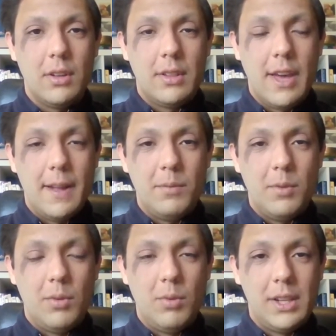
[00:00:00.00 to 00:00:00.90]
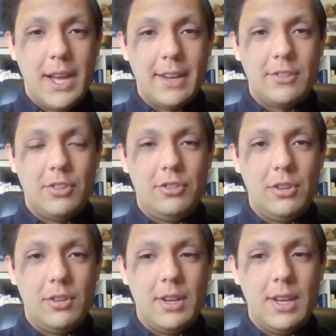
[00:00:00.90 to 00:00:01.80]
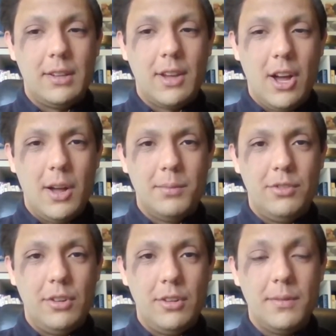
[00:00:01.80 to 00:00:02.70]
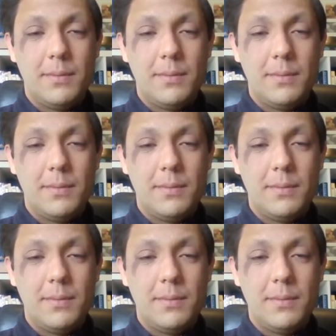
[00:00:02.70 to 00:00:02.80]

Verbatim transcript: that it relaxes you, it calms you,